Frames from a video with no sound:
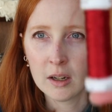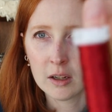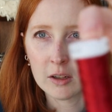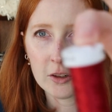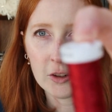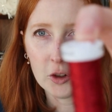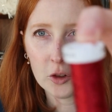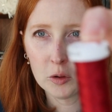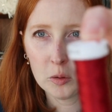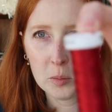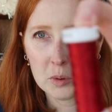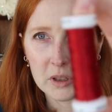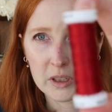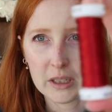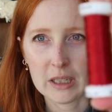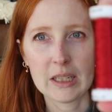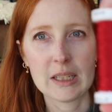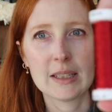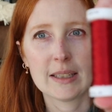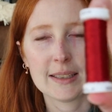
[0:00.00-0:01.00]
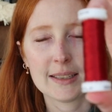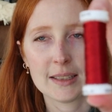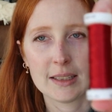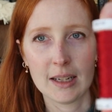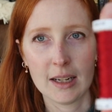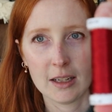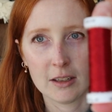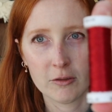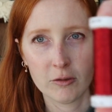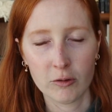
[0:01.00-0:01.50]
Gobelins
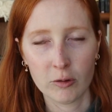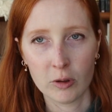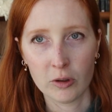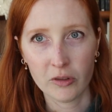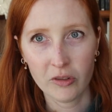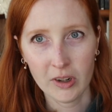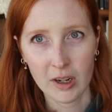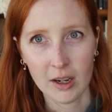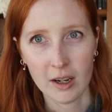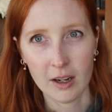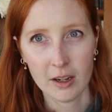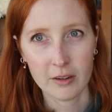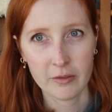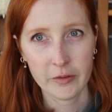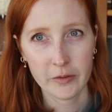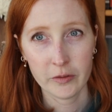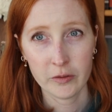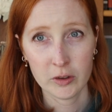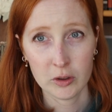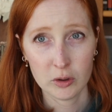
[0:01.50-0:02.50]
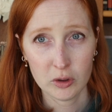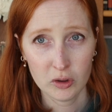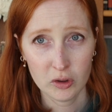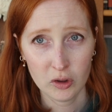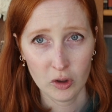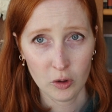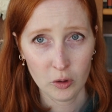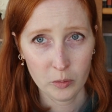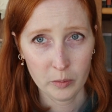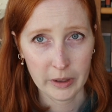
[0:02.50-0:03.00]
945 for
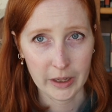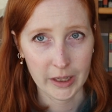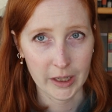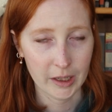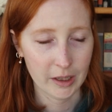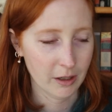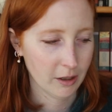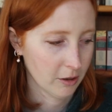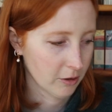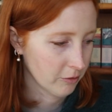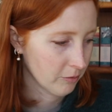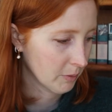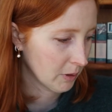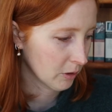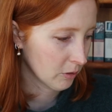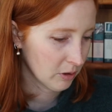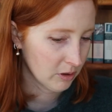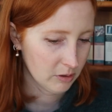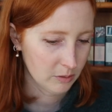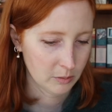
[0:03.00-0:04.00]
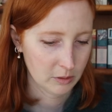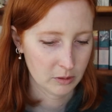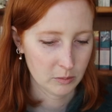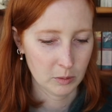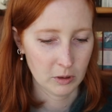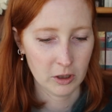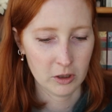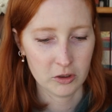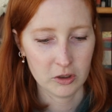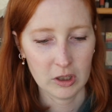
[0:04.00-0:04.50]
so many of my Christmas
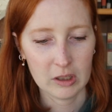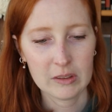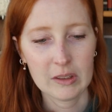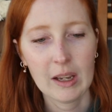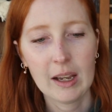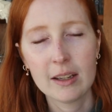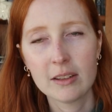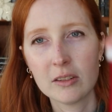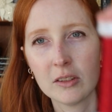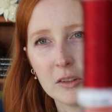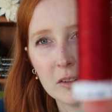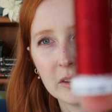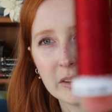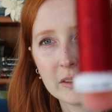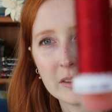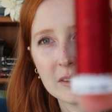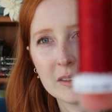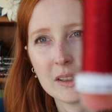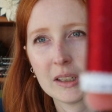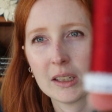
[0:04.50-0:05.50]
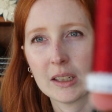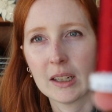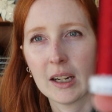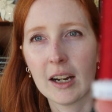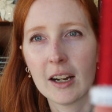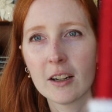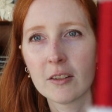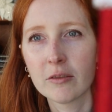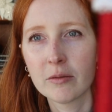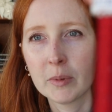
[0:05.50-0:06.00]
projects. As you can see,
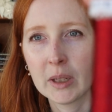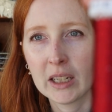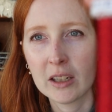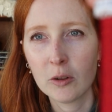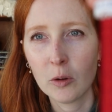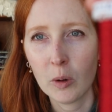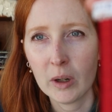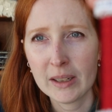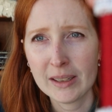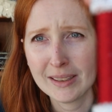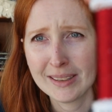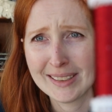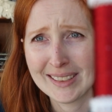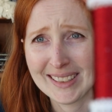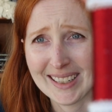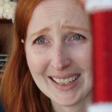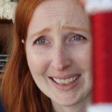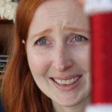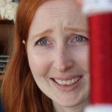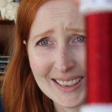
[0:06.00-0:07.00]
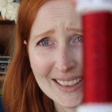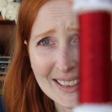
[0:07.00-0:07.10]
I've made quite a dent